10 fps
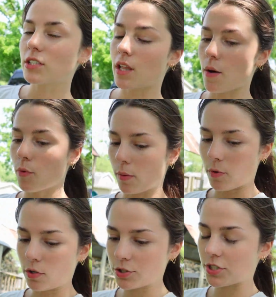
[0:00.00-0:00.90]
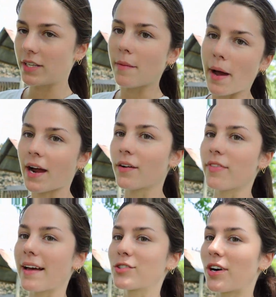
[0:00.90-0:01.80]
a lot more mulch in the back of
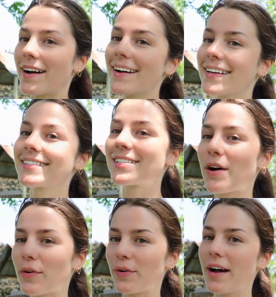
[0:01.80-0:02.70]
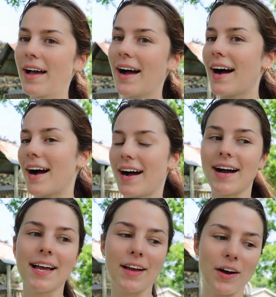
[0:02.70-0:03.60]
that truck, so
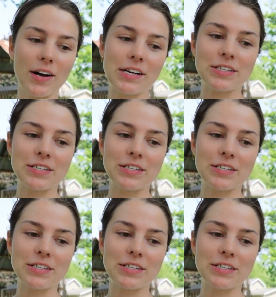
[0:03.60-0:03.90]
I got